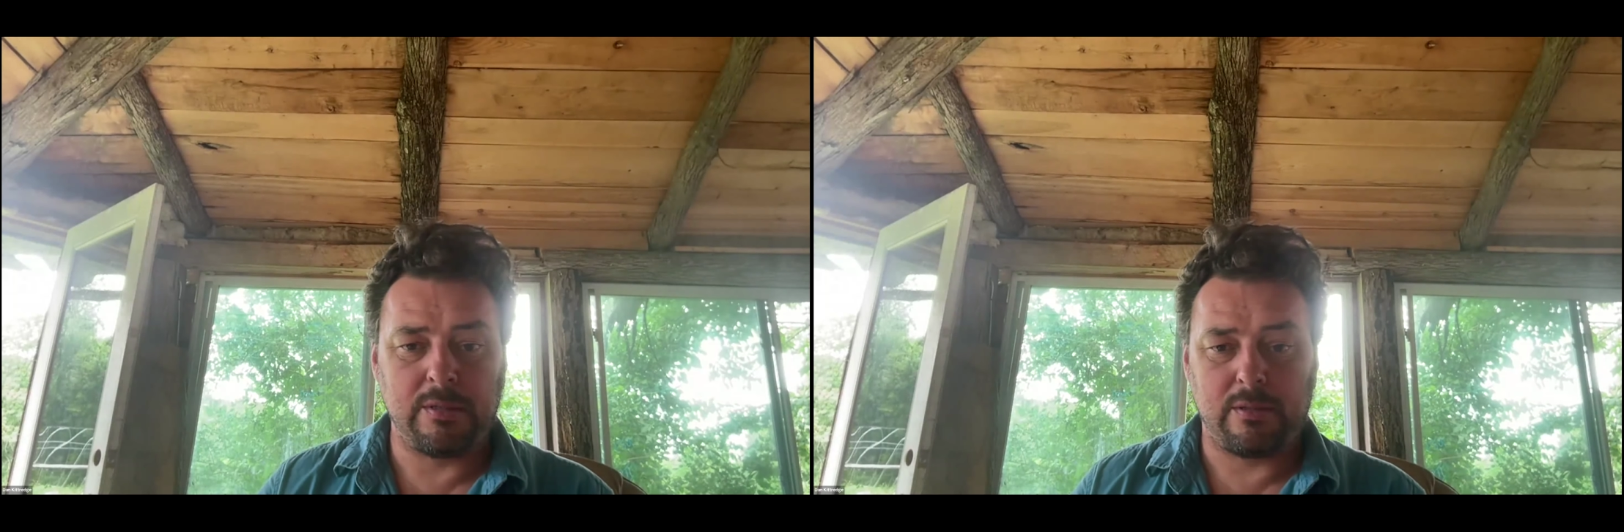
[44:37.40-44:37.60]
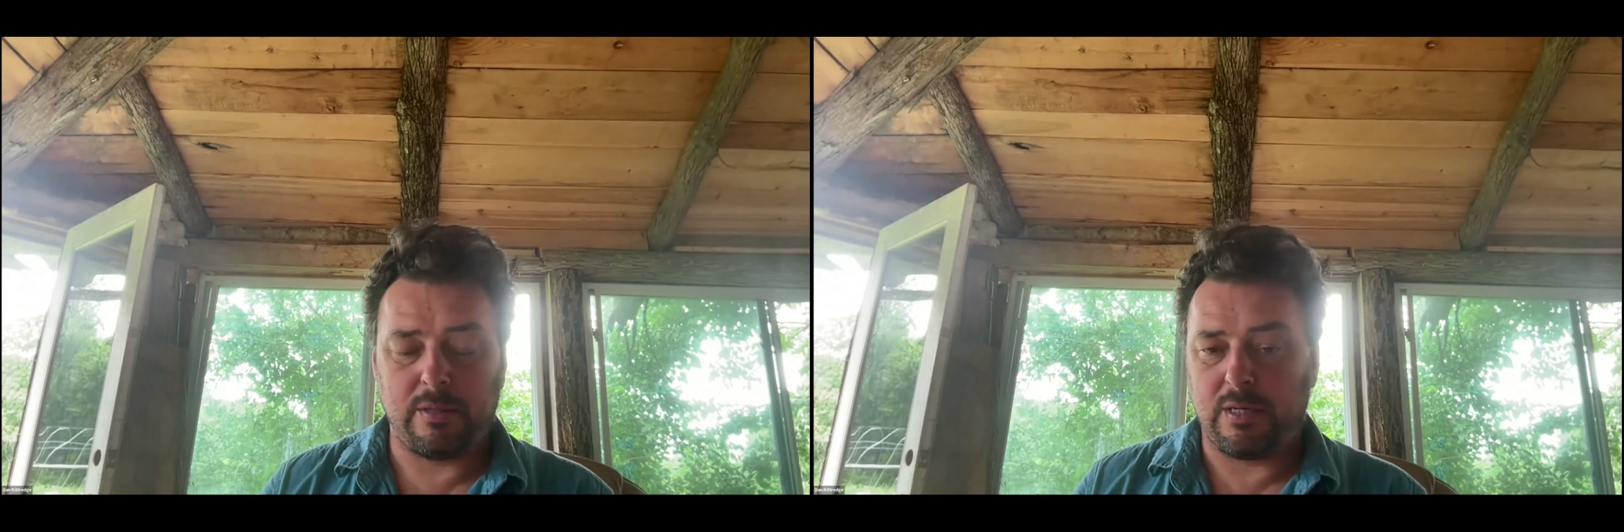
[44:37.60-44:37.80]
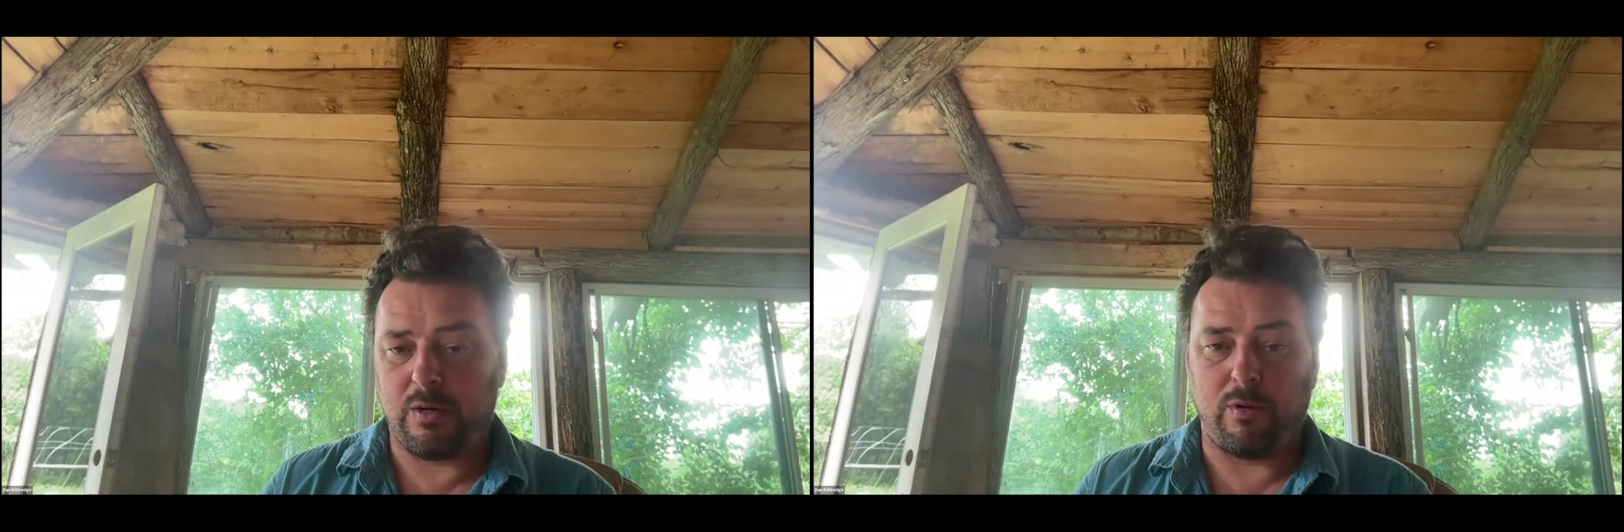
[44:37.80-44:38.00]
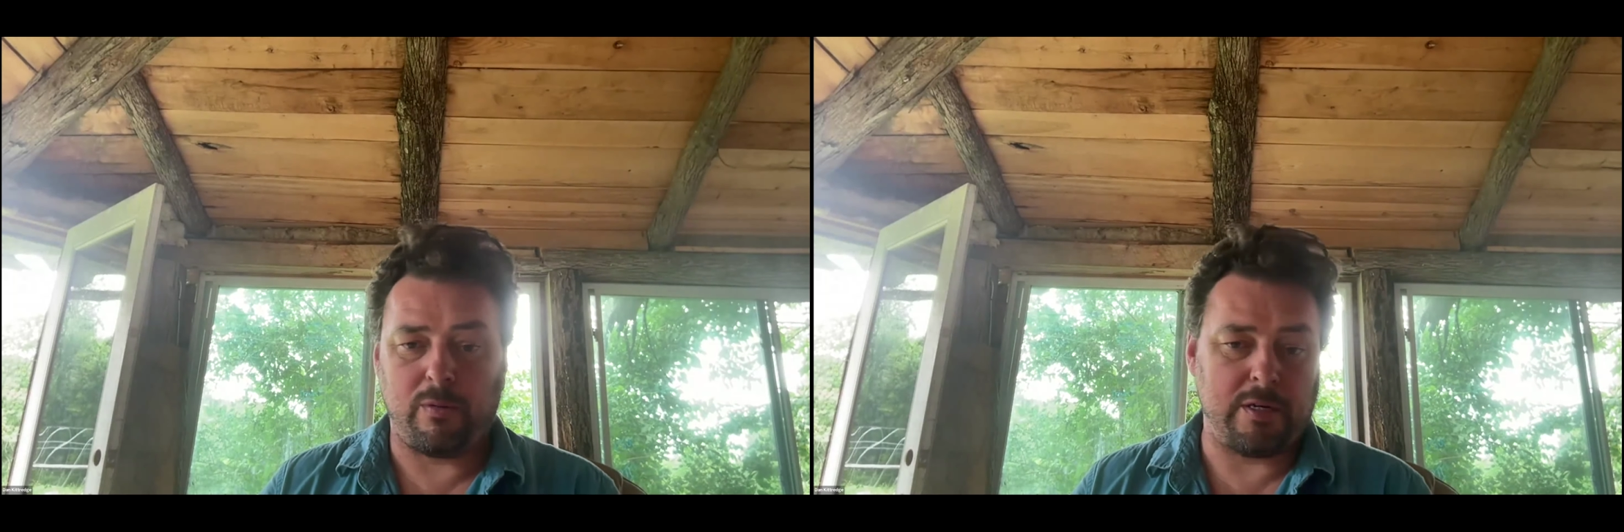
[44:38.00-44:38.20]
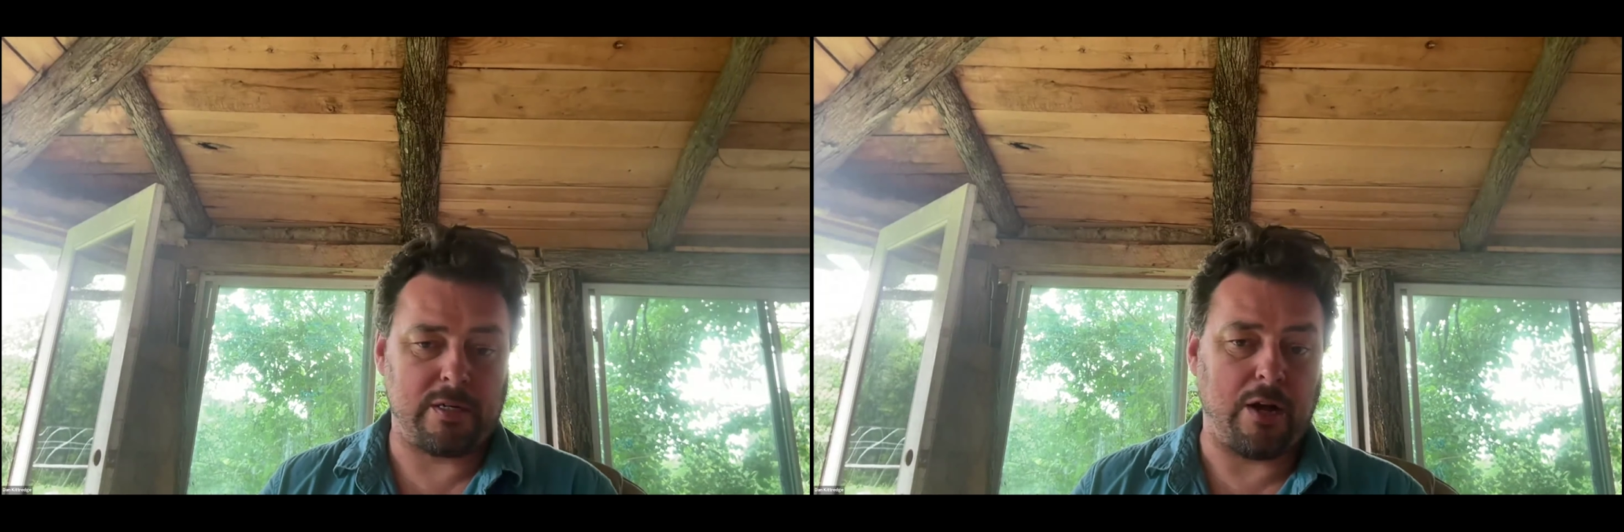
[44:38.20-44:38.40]
they say, well,
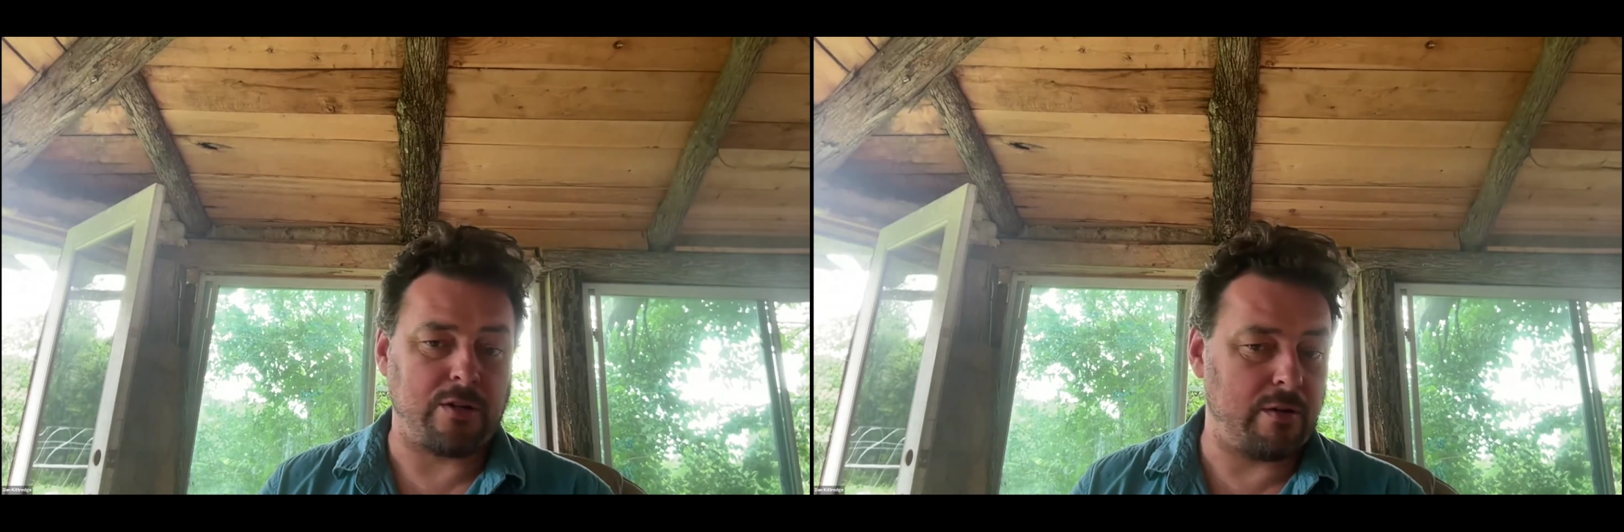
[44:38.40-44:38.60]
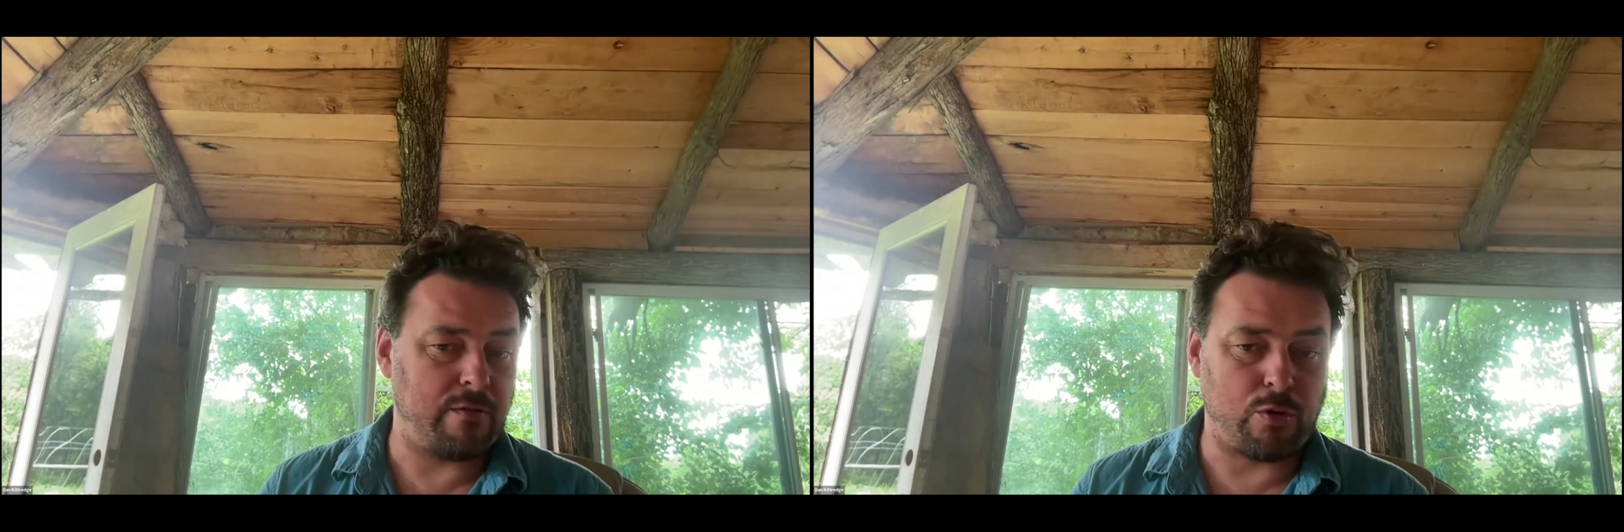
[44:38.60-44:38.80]
because cows have